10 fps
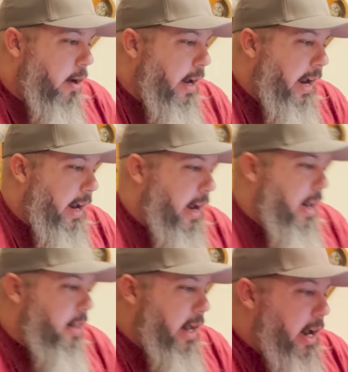
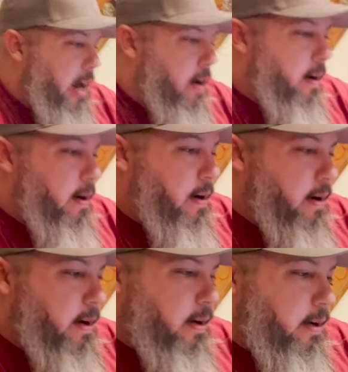And they
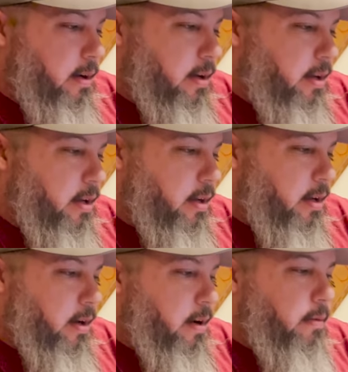are.
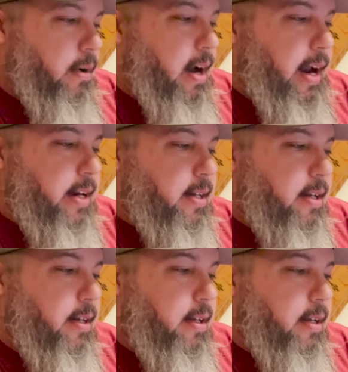All right.
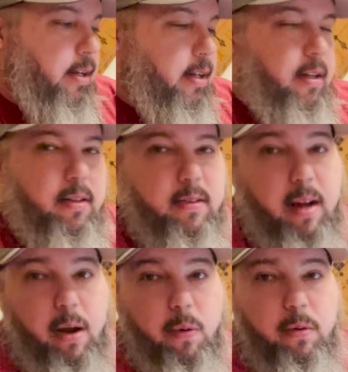
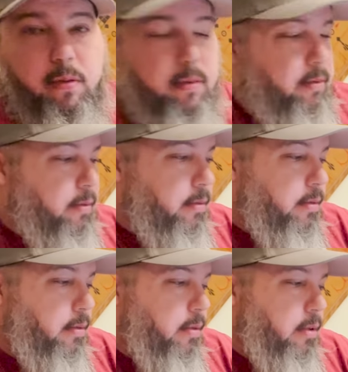So,
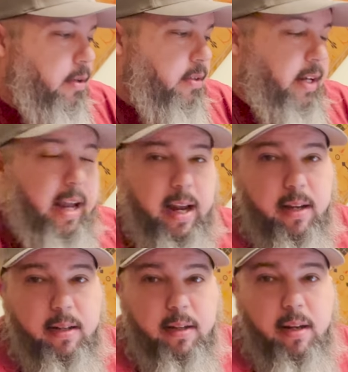Grizzly King,
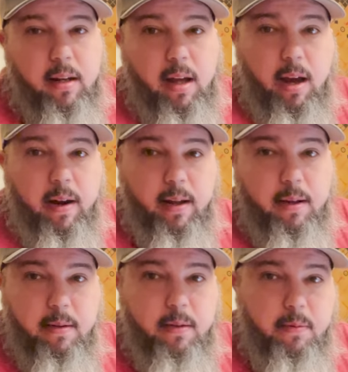I'm going to
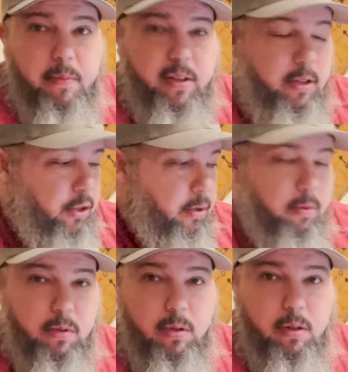message
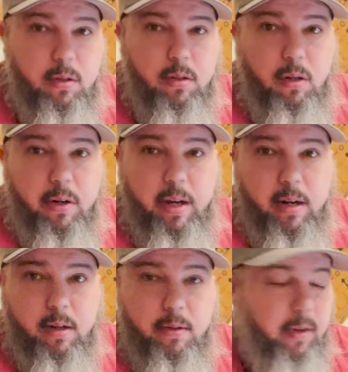you on
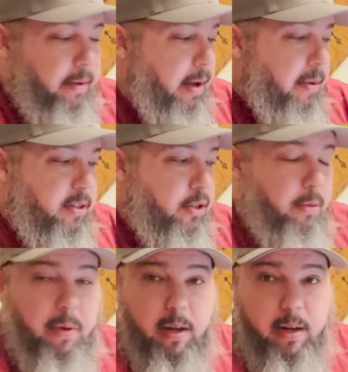here. Well, not message you,
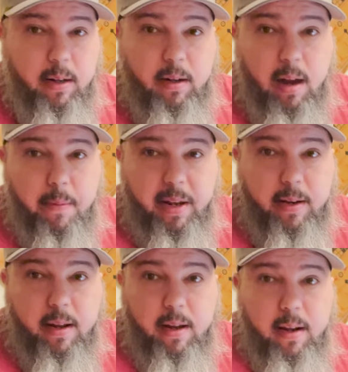but I'm going to comment.
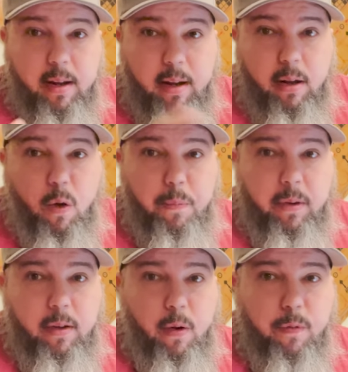
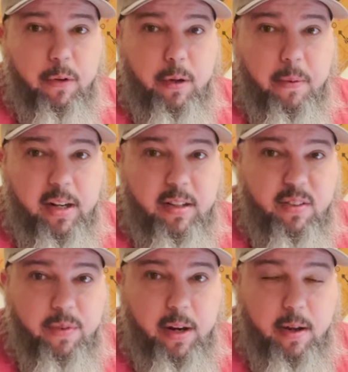Hopefully, hopefully you watch this
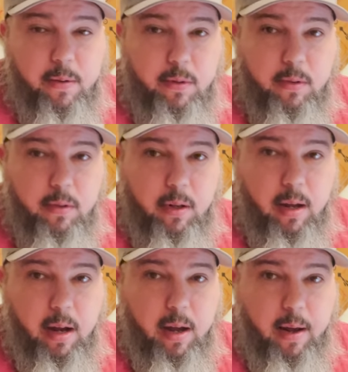video.
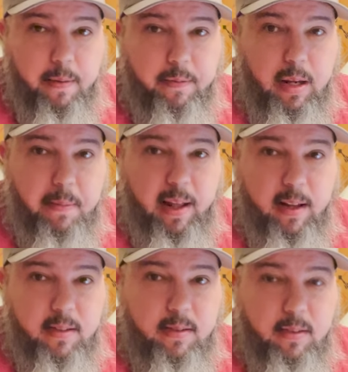Uh, email
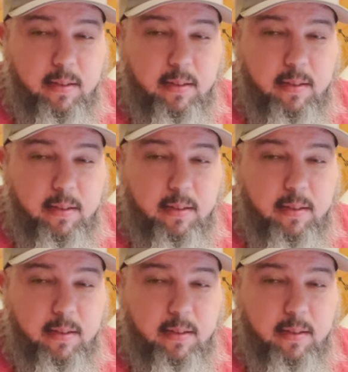us.